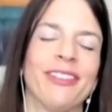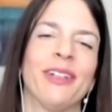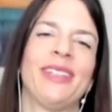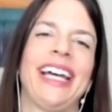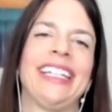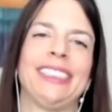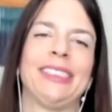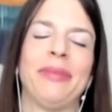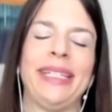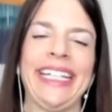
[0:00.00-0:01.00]
wrote that
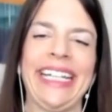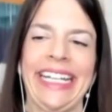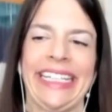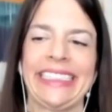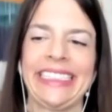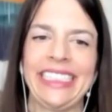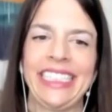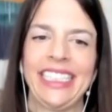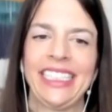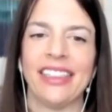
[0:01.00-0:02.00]
to me, and
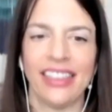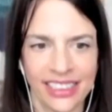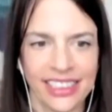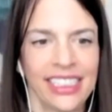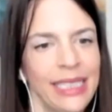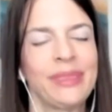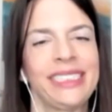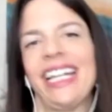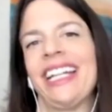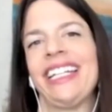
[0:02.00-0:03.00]
the sleep
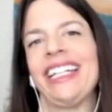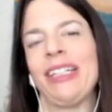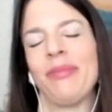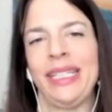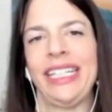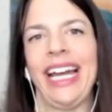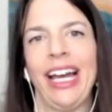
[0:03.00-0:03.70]
study can be